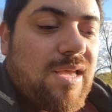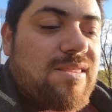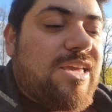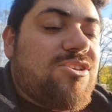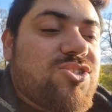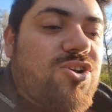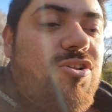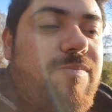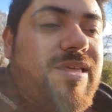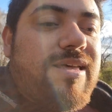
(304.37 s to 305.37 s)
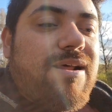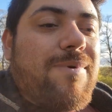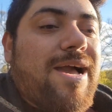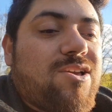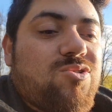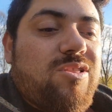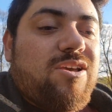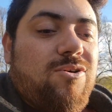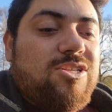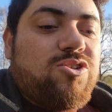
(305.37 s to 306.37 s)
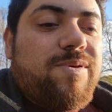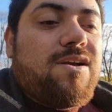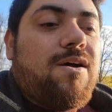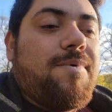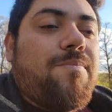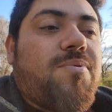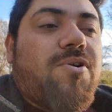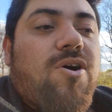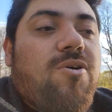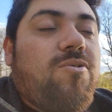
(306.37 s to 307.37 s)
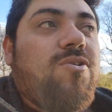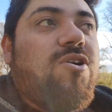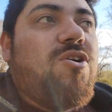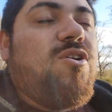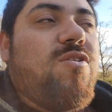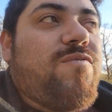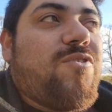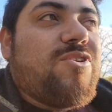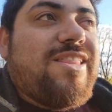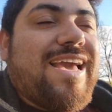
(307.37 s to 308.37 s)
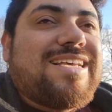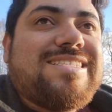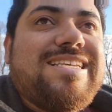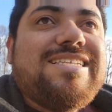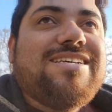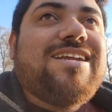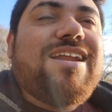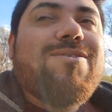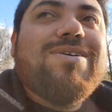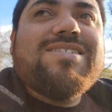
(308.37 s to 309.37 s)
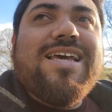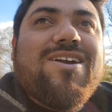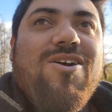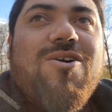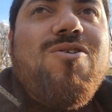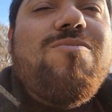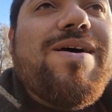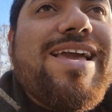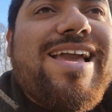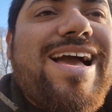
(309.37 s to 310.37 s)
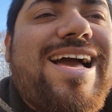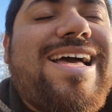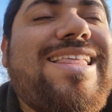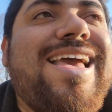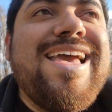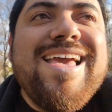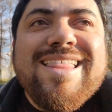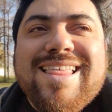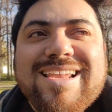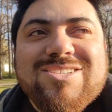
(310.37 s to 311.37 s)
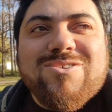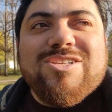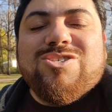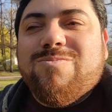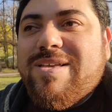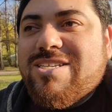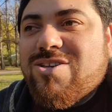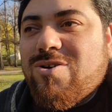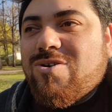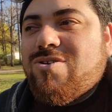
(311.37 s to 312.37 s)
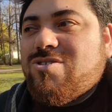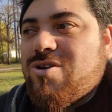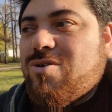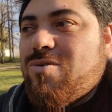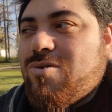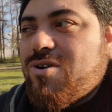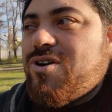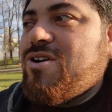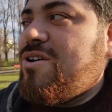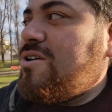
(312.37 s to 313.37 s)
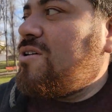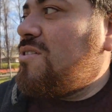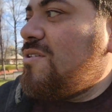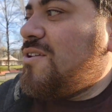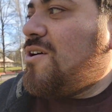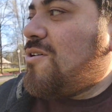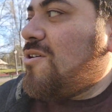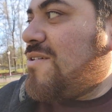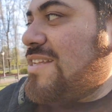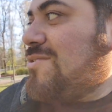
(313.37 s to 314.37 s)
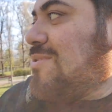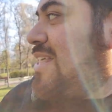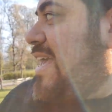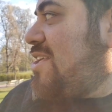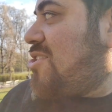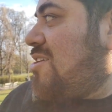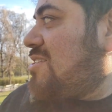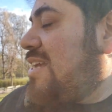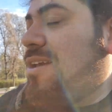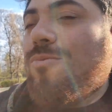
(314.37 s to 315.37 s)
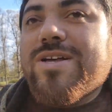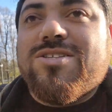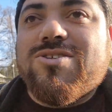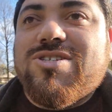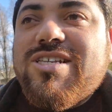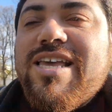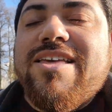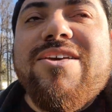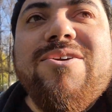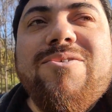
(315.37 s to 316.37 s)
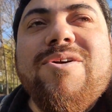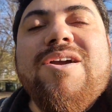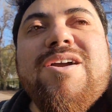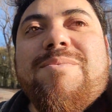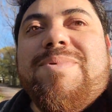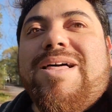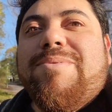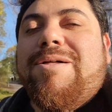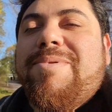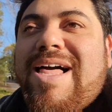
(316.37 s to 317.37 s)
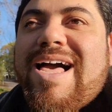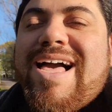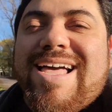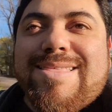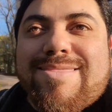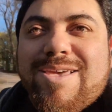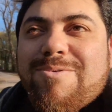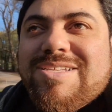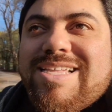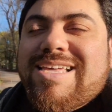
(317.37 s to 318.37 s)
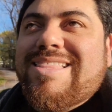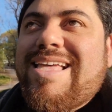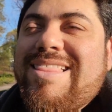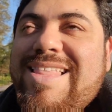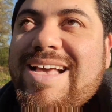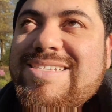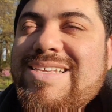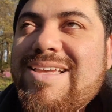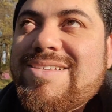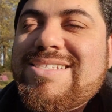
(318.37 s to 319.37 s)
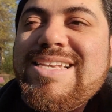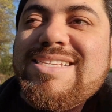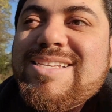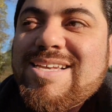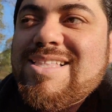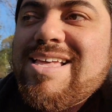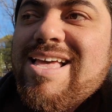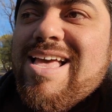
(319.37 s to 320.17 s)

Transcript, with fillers: they just told me that I'm actually going to become a pro for next season. And I was like, oh my God, that is going to be so so good, you know, congratulations, I can't wait to see you, blah blah blah. And the thing was, like, the next season